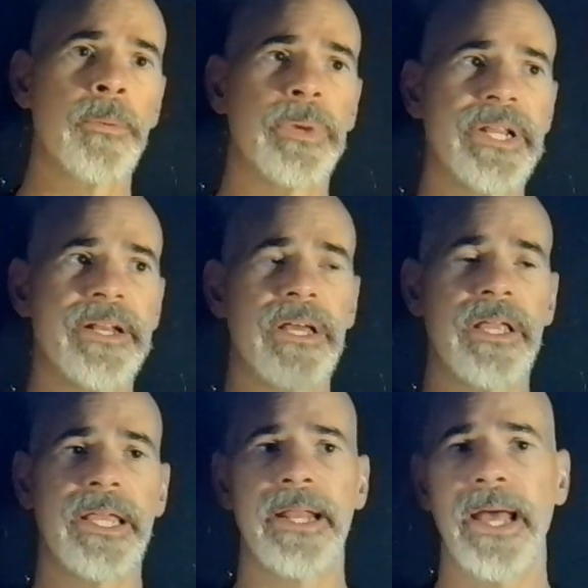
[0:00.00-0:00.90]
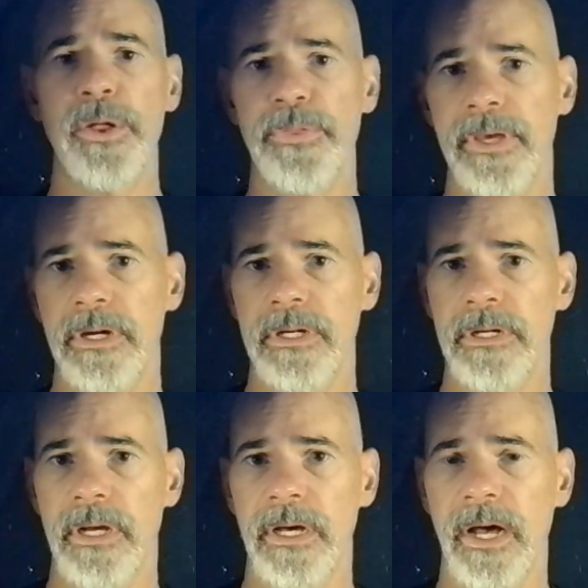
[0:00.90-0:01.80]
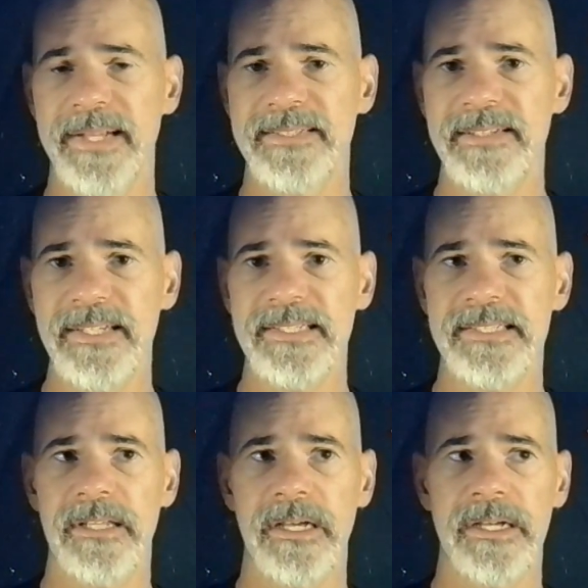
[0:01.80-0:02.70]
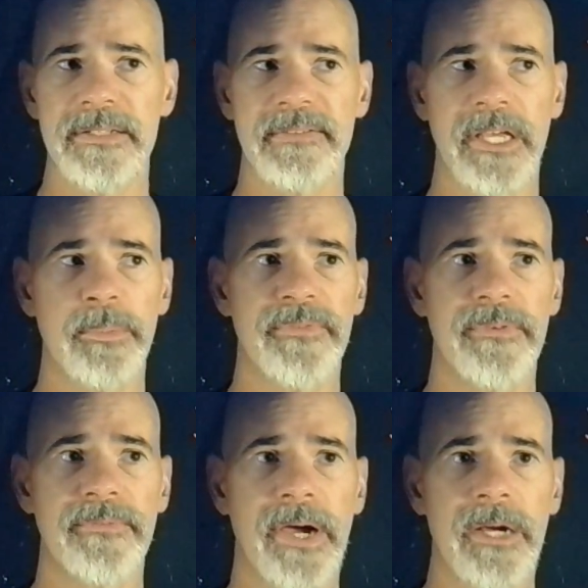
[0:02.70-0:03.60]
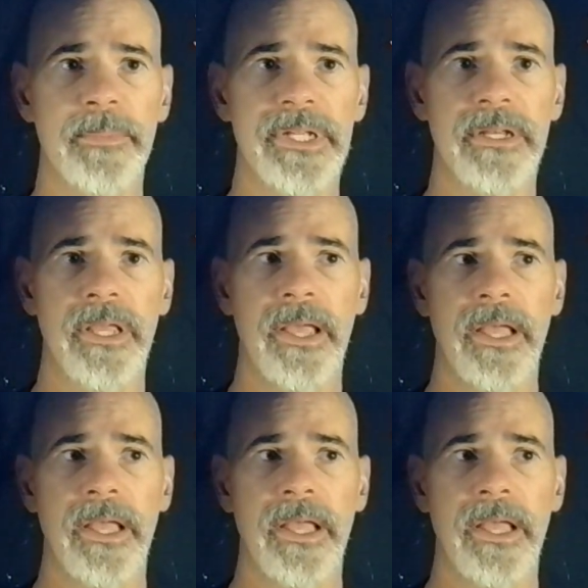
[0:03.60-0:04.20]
But in a healthcare IT type of environment,